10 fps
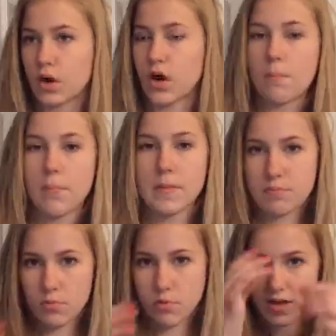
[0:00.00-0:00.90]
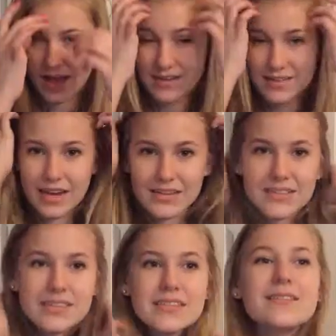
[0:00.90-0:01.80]
a couple people, and I
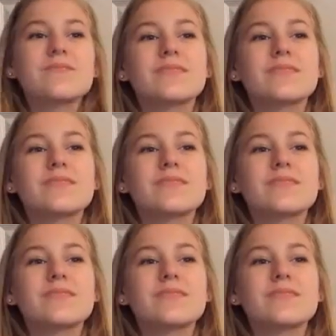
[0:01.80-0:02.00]
just, like,